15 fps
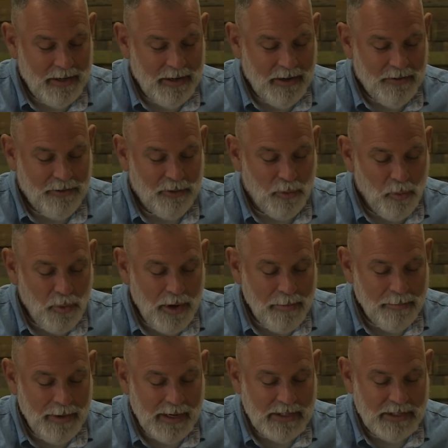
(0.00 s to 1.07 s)
For what
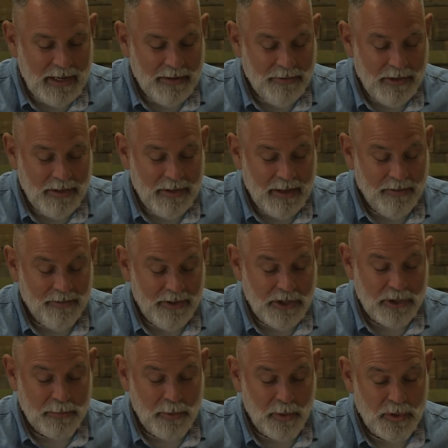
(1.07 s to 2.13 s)
makes everything
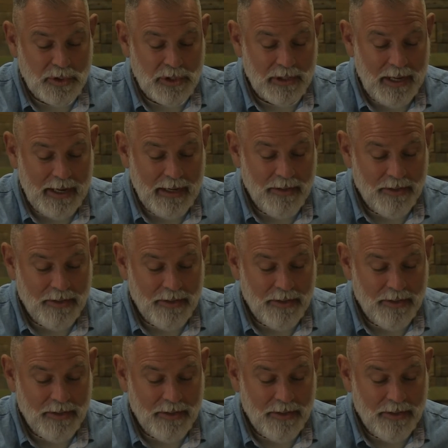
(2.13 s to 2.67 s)
visible is light.